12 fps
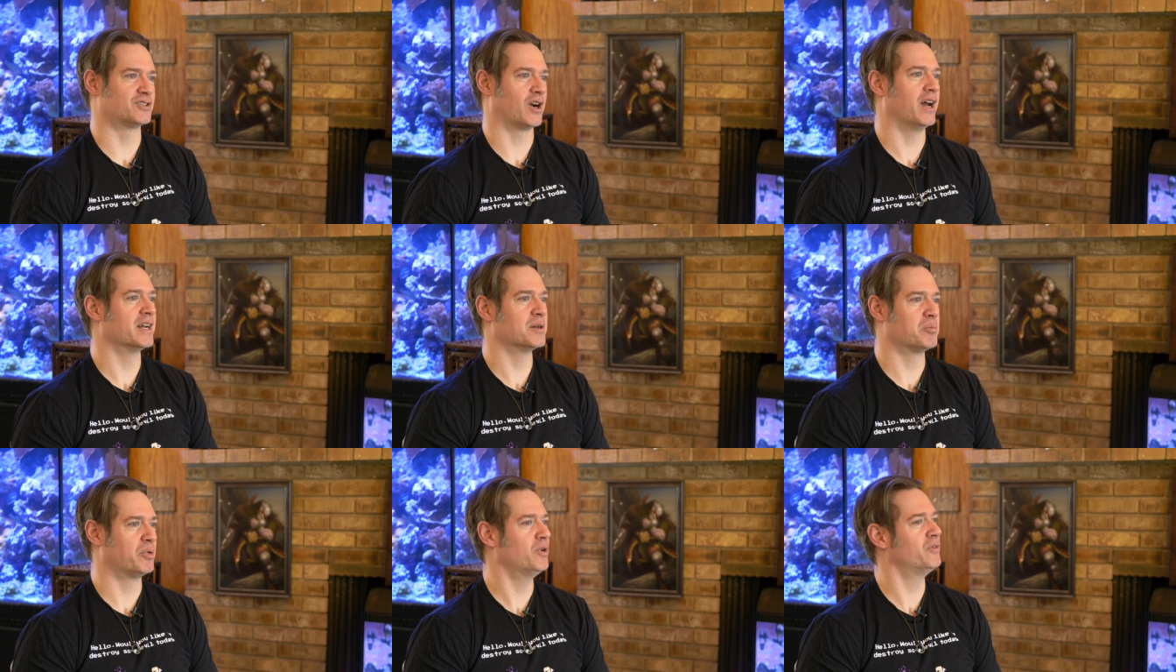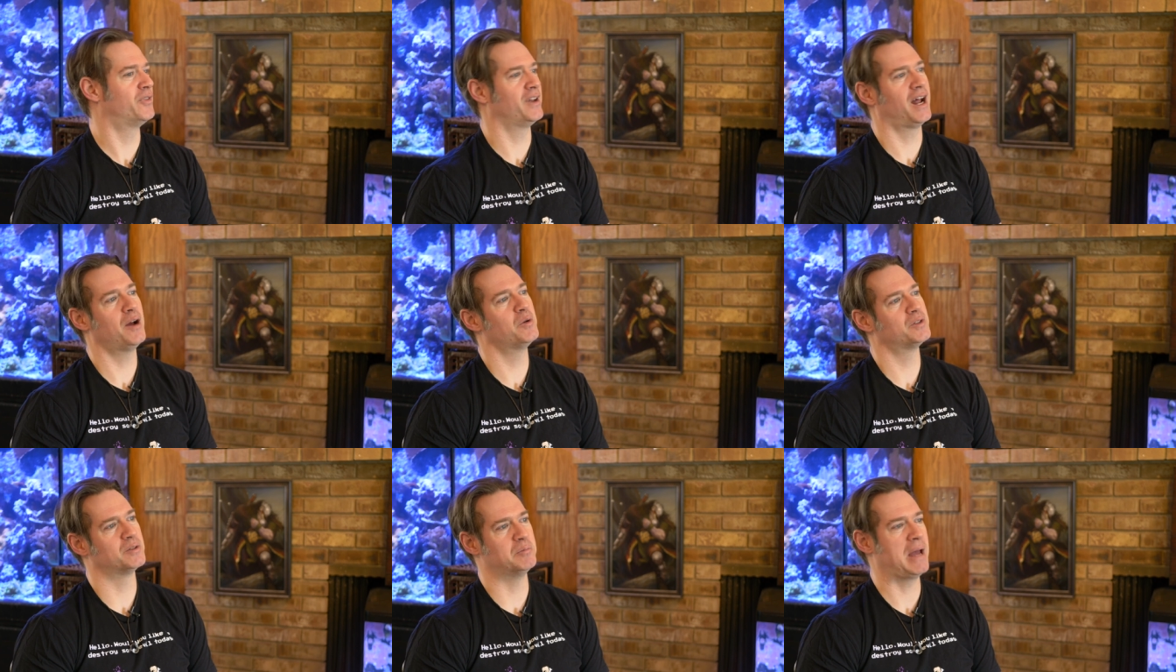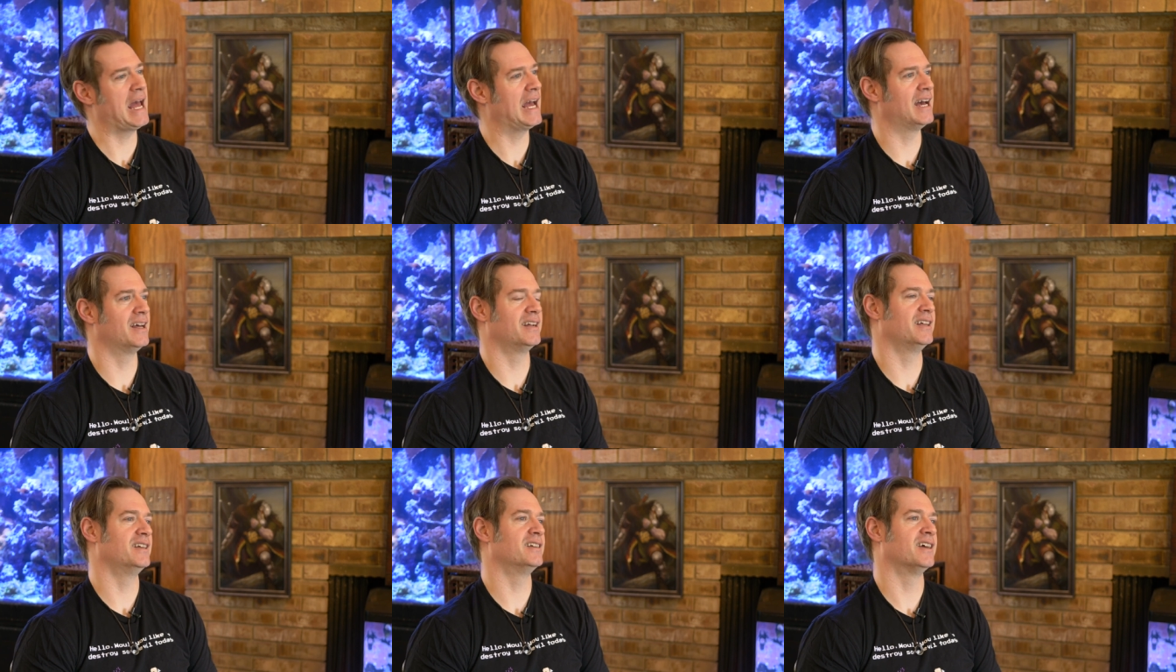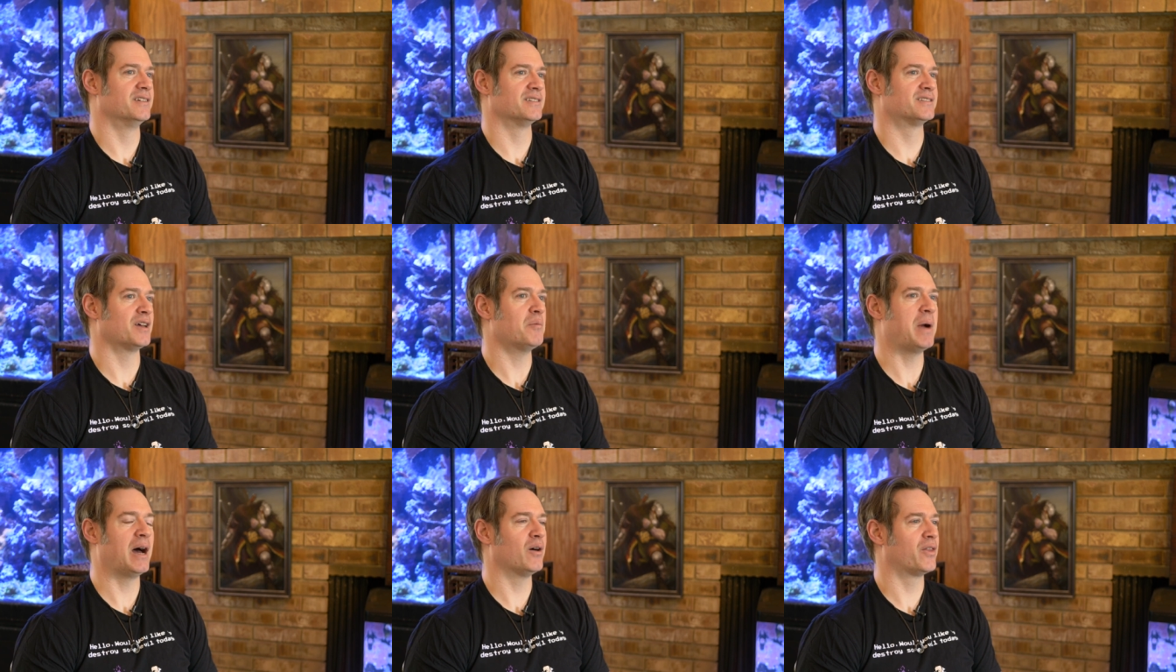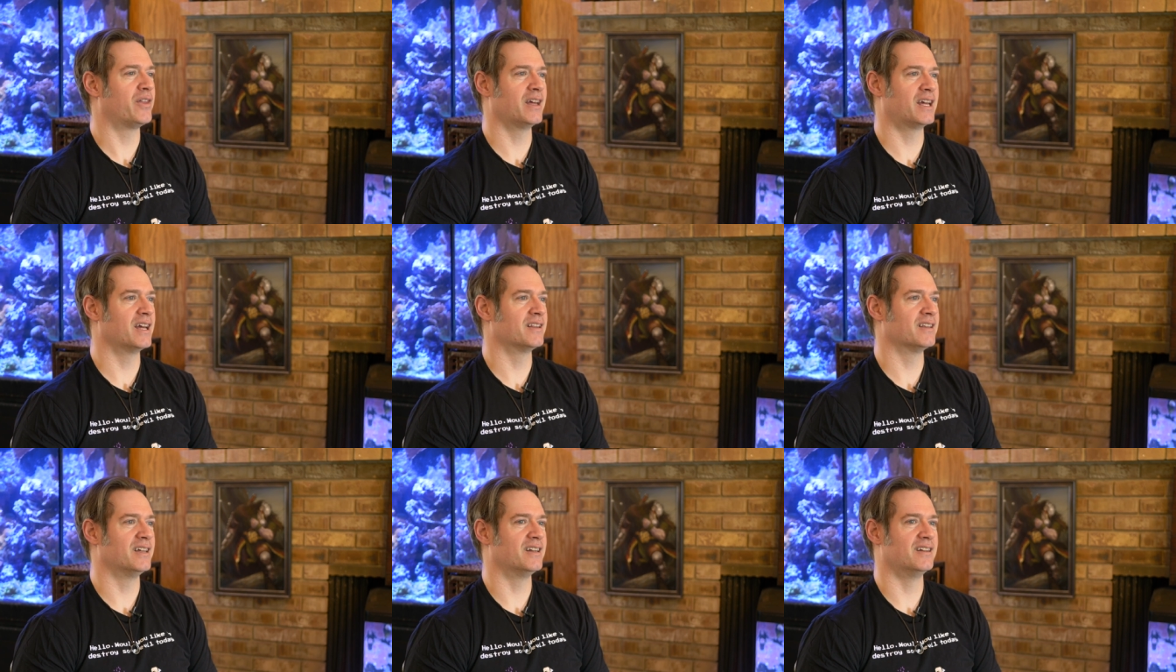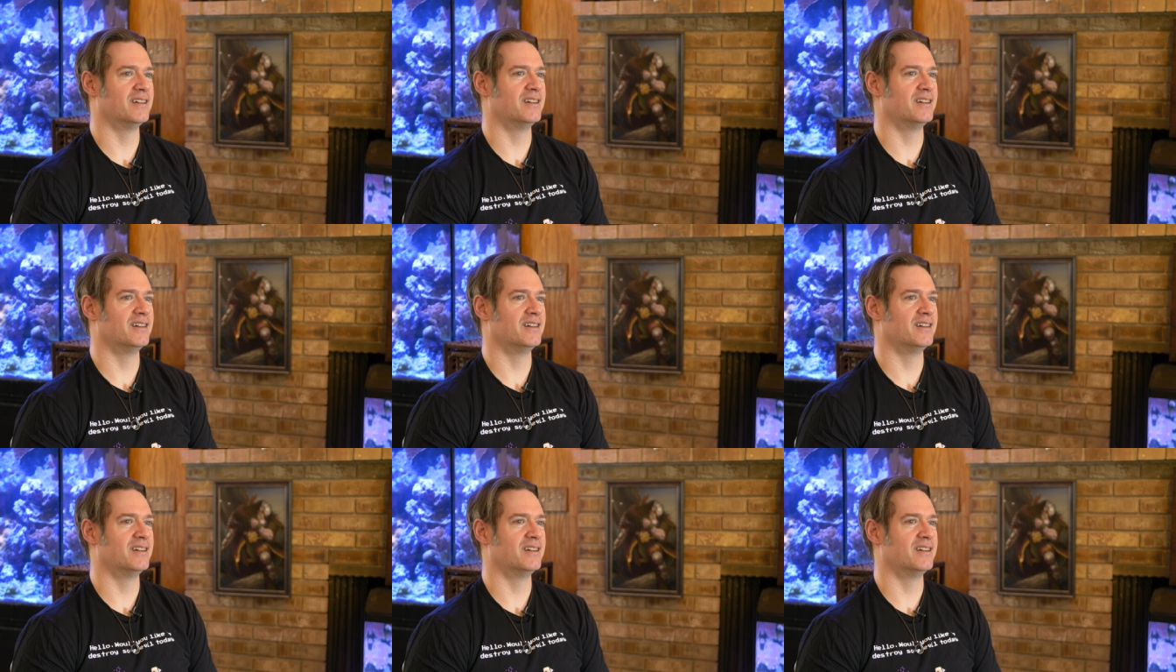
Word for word: trying to prove that I was a man and somehow thinking that